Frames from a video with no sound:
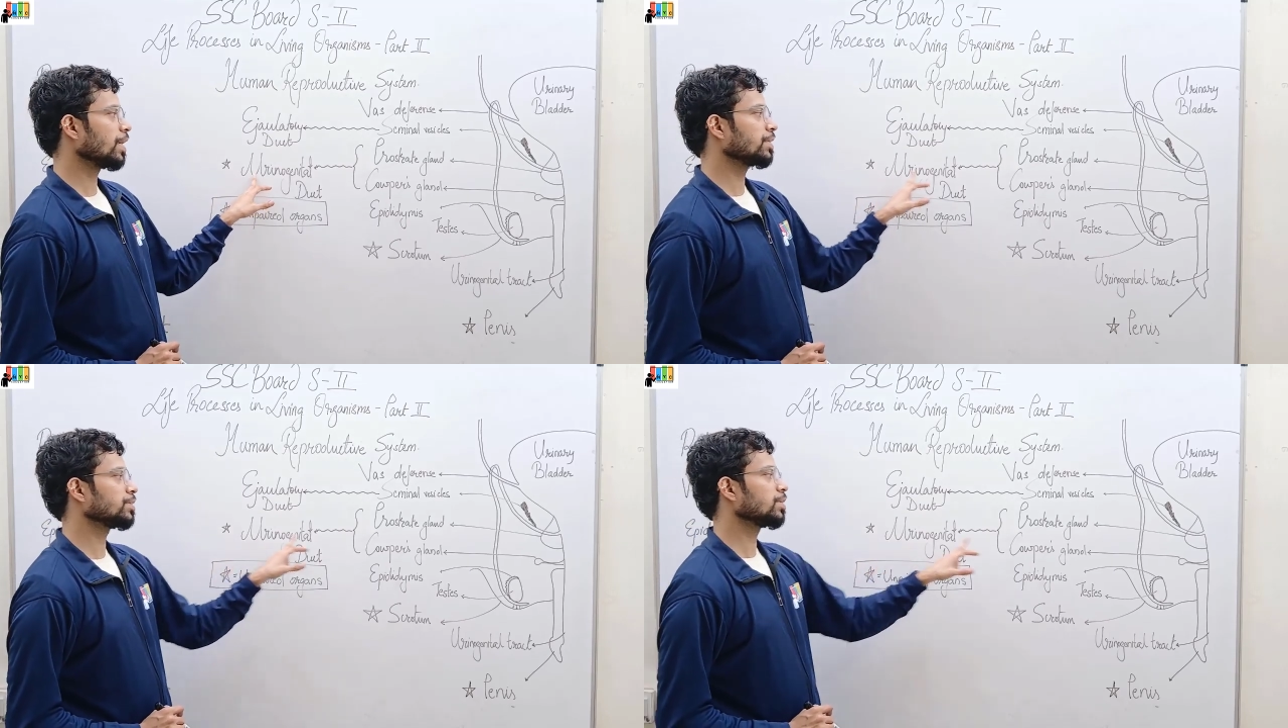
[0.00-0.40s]

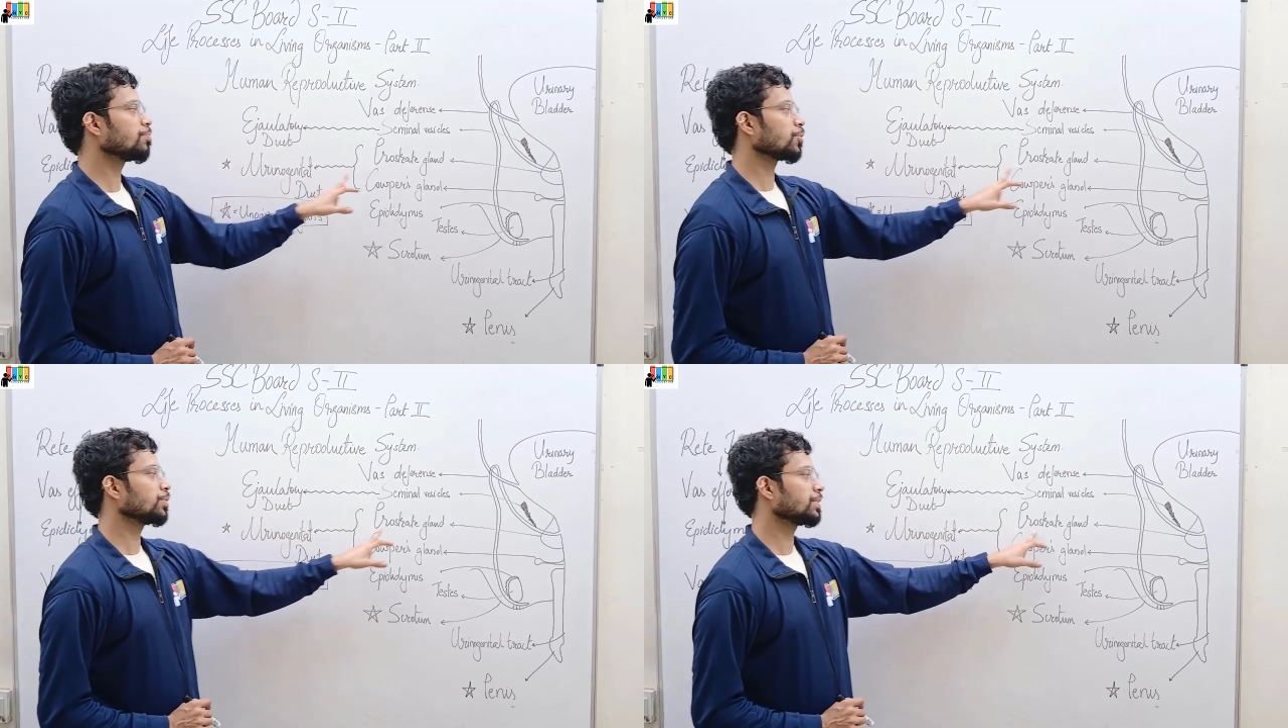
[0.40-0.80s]
that is
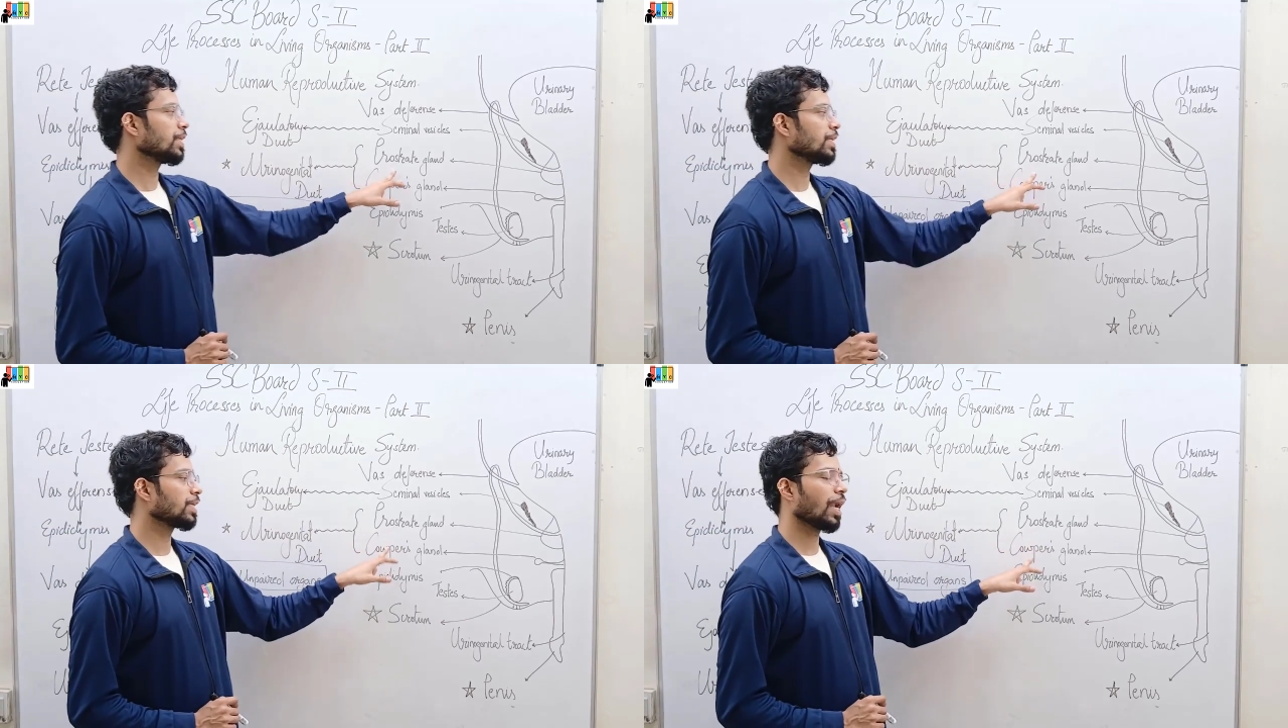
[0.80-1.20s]
the
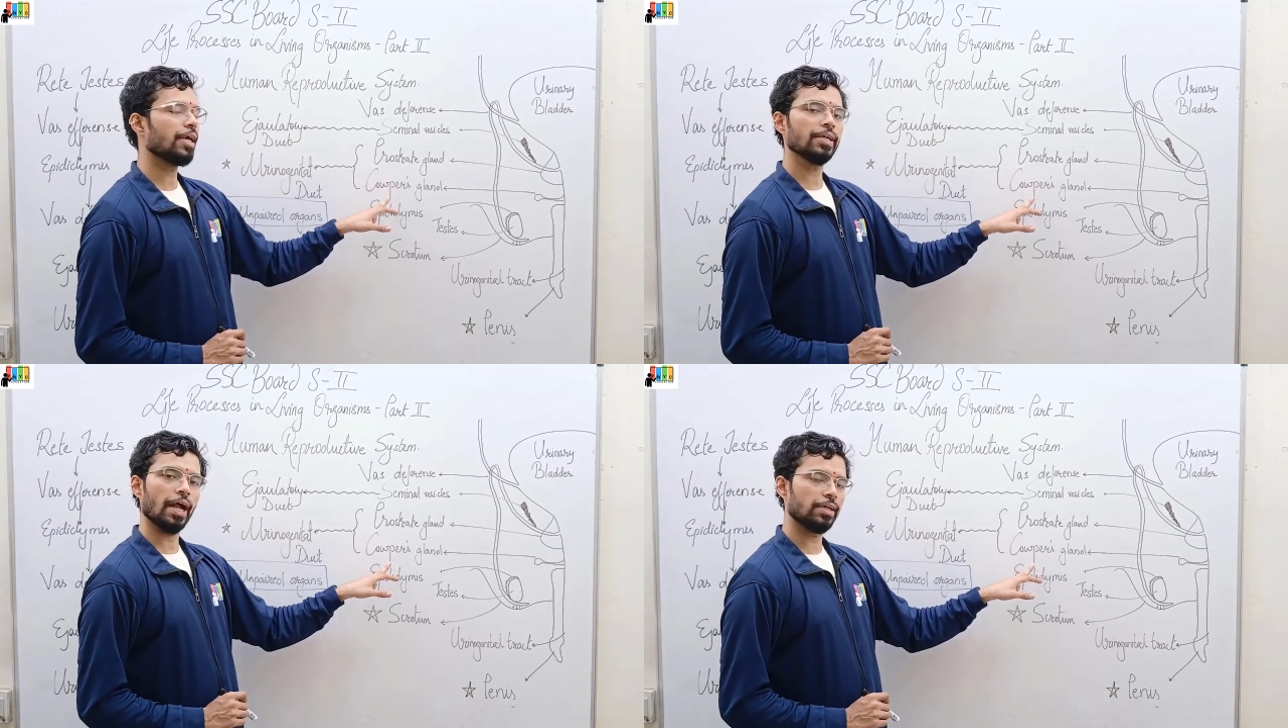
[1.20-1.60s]
prostate
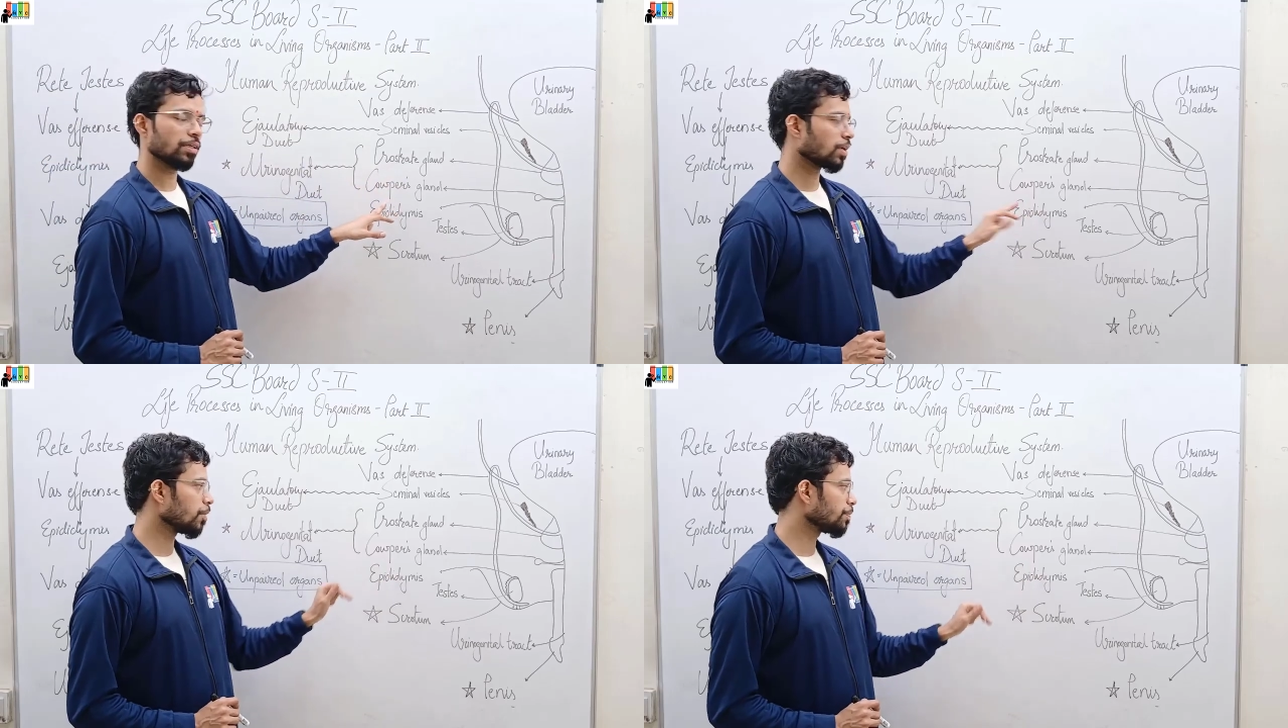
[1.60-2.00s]
gland and
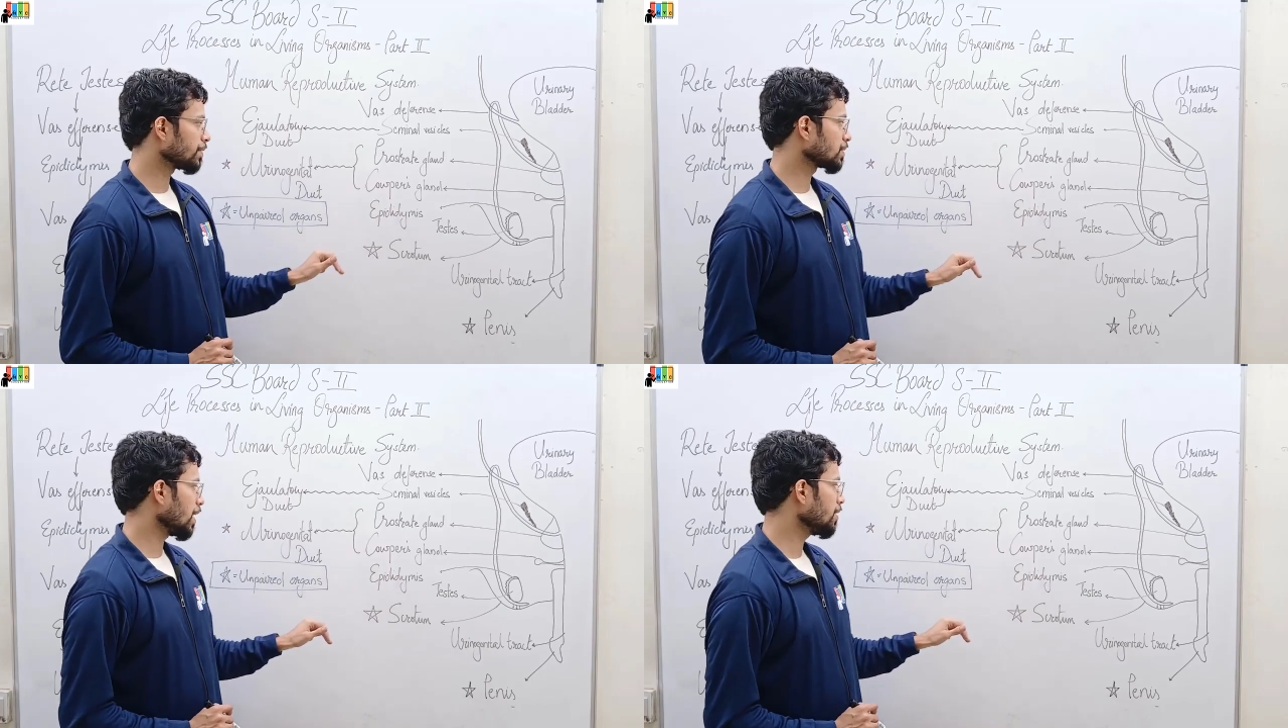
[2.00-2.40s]
the
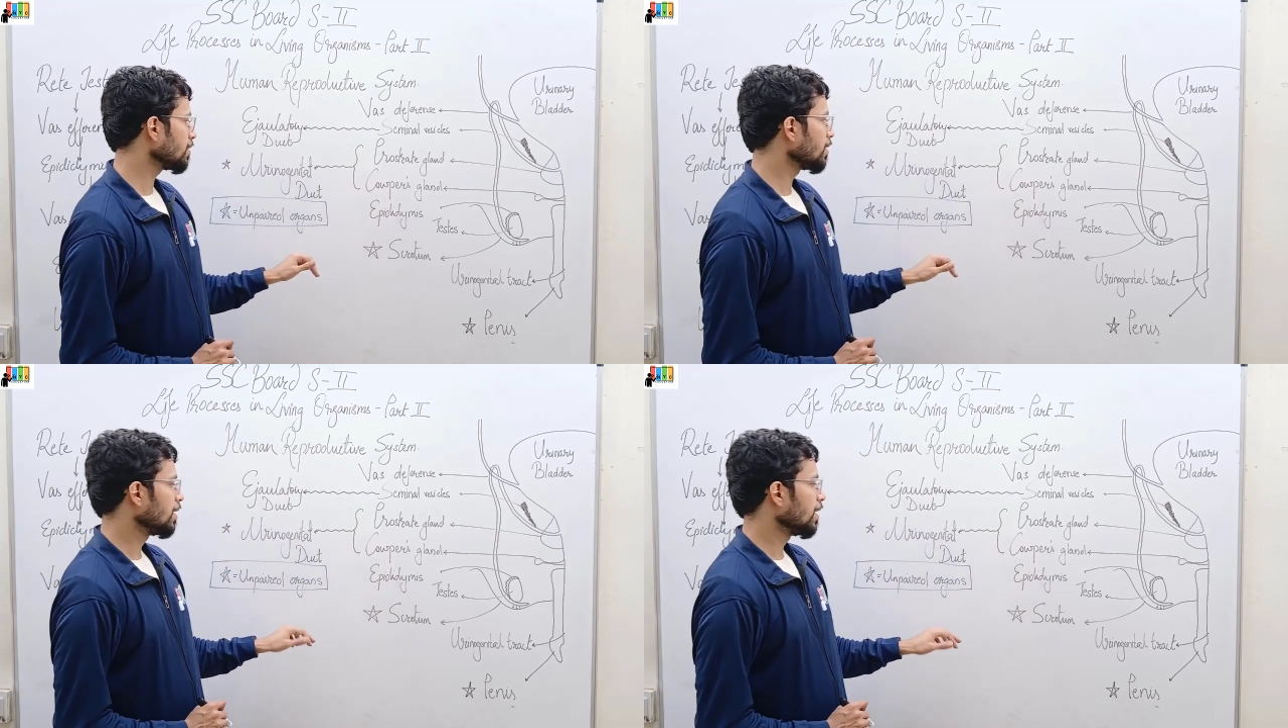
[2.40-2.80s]
corpus gland.